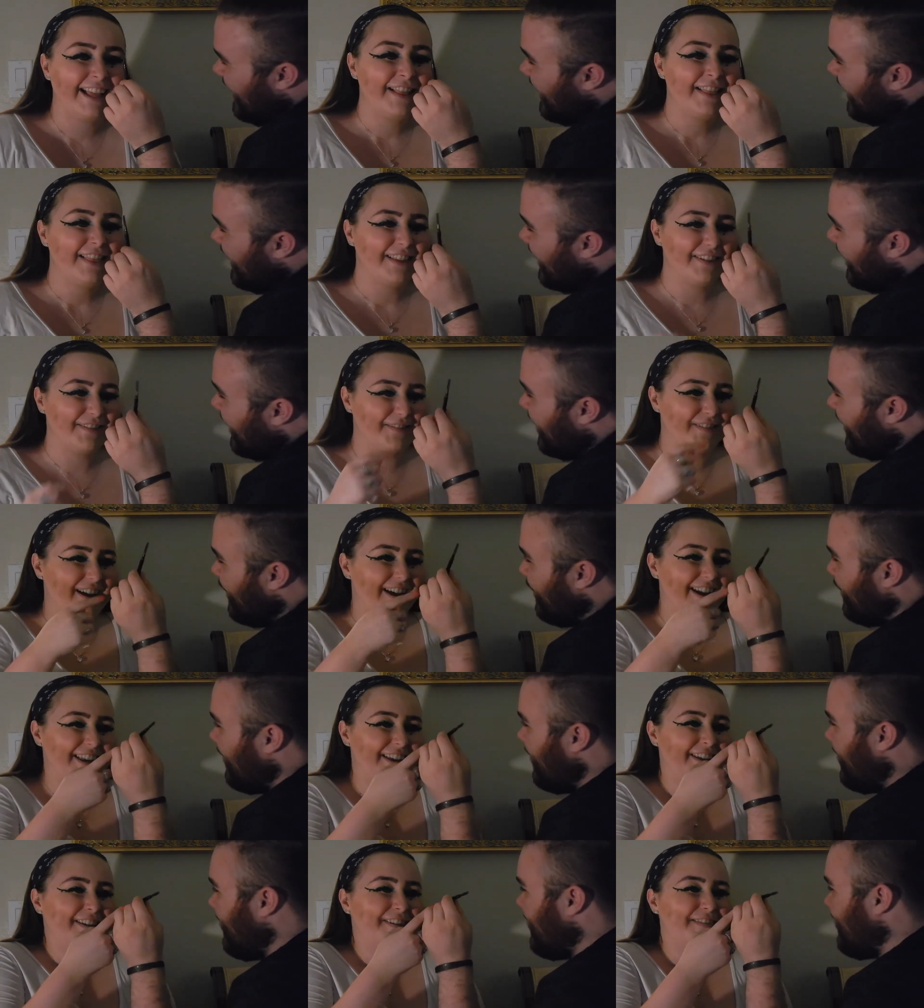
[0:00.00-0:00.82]

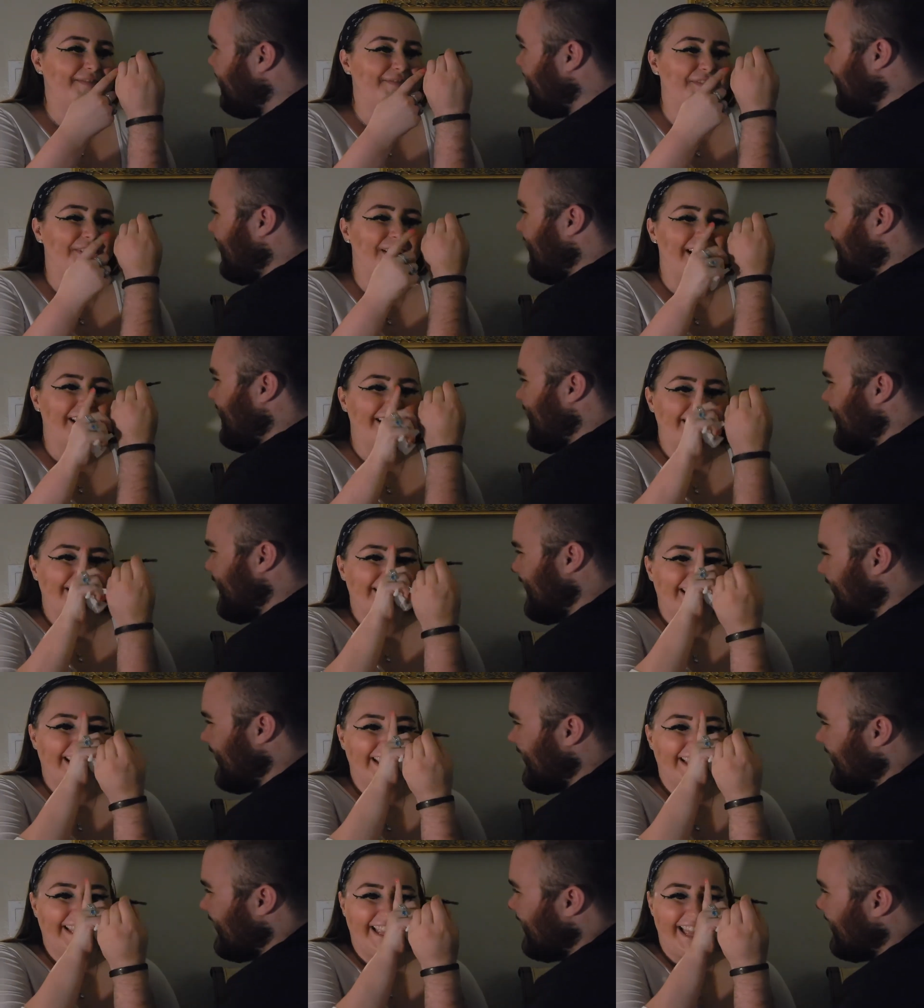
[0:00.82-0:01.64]
Why are you
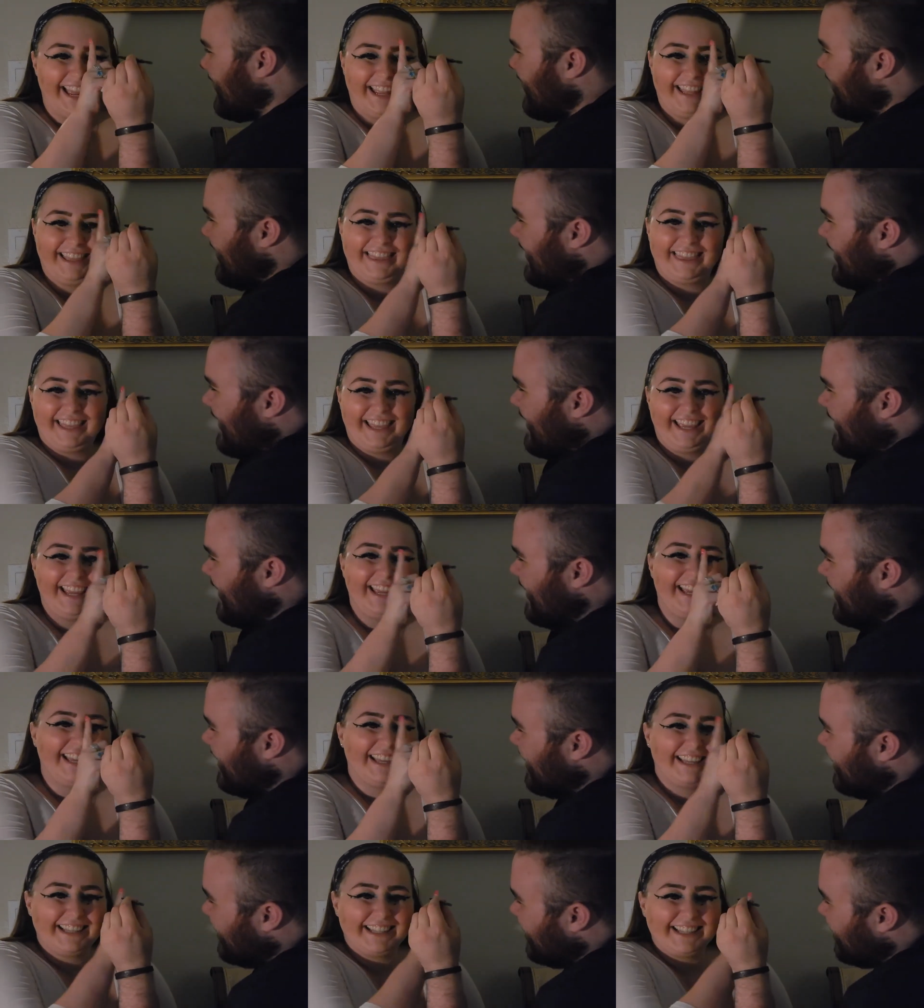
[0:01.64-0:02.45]
brushing it like
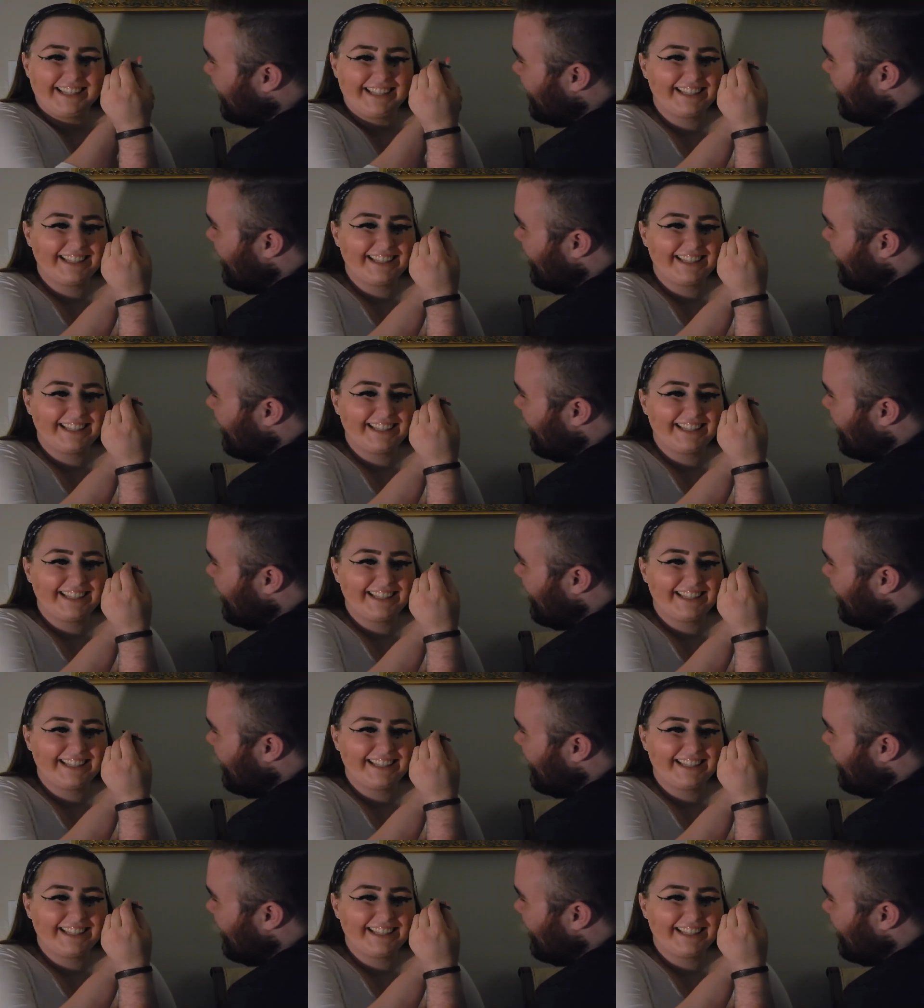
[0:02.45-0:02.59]
this?